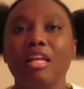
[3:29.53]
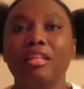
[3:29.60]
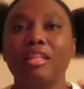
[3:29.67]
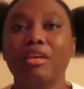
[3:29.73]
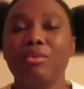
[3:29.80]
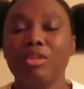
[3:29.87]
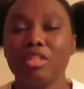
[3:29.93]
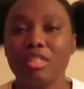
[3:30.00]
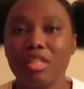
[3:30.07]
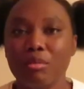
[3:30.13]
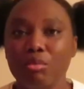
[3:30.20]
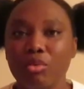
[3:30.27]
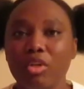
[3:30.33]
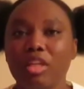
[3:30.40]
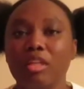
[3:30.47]
they were
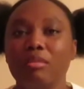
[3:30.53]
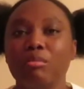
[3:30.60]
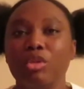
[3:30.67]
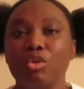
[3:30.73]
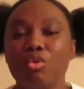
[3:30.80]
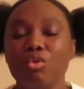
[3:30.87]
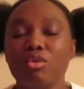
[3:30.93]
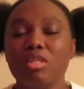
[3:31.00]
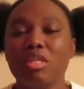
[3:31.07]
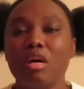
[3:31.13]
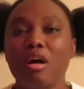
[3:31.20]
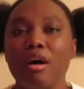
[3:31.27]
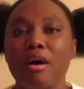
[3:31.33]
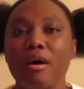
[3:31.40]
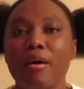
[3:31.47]
separate because
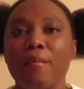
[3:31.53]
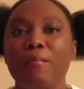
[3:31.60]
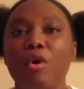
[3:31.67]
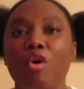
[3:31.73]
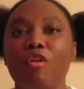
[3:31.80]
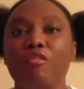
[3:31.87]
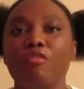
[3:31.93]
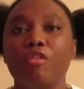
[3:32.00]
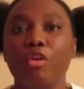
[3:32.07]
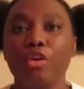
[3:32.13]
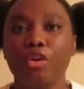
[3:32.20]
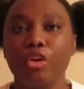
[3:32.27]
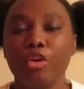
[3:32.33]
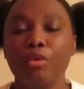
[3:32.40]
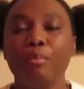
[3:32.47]
of
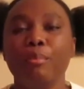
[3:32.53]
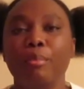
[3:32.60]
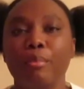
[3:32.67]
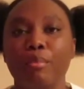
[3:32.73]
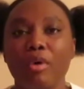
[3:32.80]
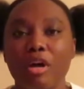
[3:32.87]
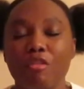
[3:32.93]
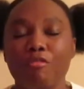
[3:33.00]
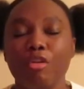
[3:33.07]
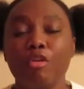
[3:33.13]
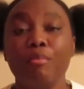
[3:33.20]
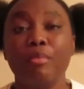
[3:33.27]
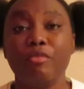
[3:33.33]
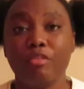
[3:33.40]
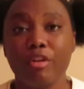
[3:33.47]
her
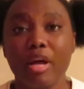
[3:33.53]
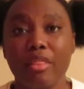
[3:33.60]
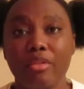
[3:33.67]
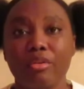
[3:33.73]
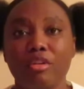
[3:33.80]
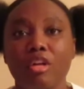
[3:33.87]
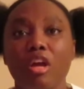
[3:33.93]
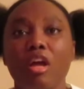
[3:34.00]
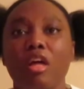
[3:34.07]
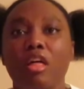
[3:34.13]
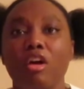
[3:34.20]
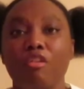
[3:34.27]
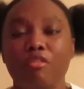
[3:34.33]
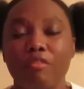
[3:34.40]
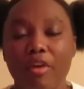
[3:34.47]
father.
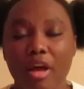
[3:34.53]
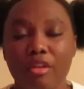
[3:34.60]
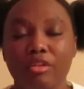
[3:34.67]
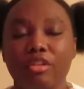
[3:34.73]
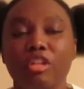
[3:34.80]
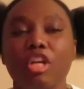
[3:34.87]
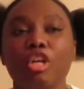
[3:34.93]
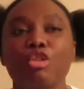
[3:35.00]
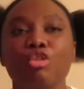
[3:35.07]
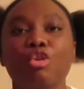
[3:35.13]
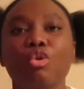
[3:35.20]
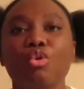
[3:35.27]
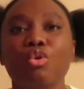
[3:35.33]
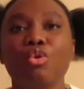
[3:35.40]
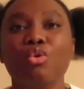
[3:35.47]

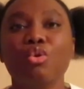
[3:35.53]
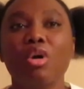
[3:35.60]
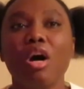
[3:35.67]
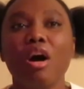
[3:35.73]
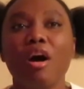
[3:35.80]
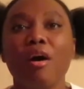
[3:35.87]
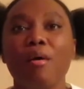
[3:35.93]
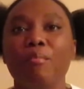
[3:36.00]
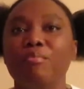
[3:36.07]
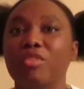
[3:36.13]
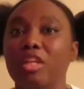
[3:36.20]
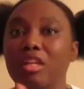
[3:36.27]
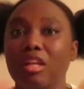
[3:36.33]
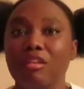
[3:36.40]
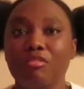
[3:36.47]
So
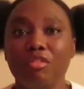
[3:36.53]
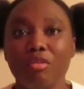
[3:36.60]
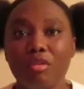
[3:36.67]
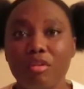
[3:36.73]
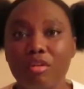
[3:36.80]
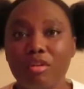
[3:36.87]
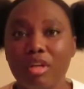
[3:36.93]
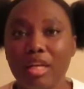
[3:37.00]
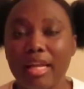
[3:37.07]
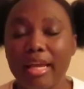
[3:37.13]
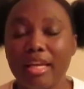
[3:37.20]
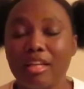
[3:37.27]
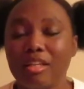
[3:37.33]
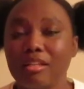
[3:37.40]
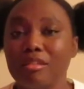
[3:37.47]
they never
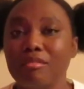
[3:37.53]
like